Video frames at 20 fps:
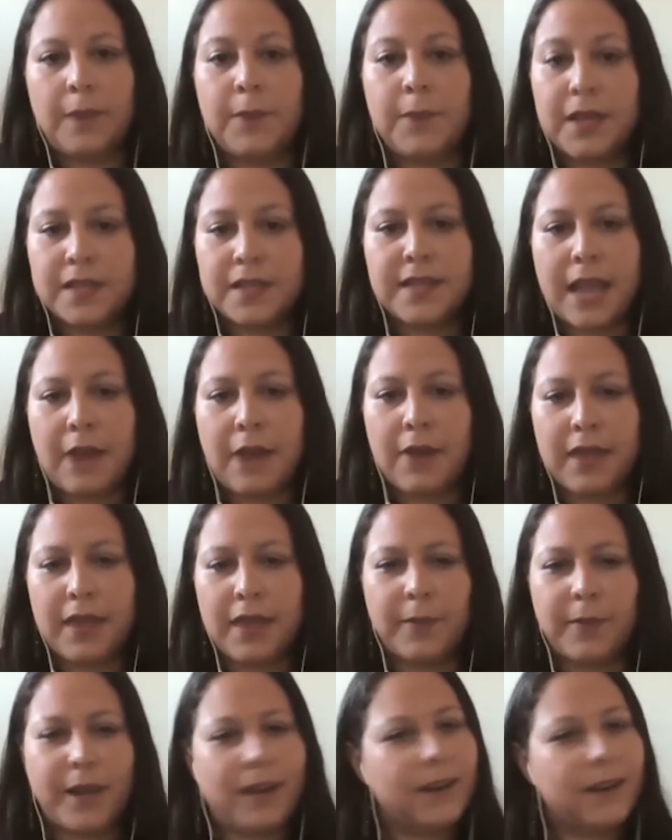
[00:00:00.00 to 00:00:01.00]
because now I think
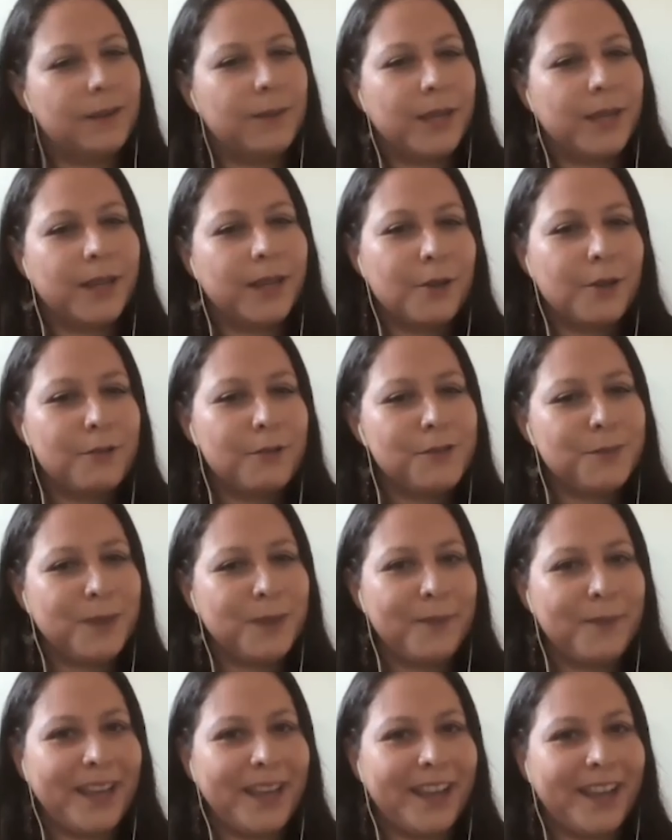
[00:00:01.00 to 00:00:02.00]
about it and I'm like, no, it's
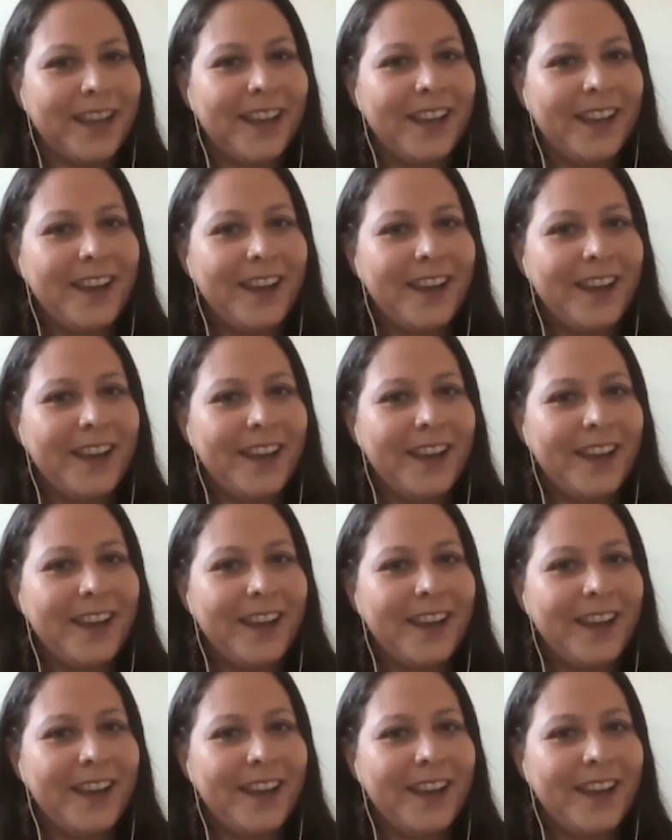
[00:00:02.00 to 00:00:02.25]
pretty big.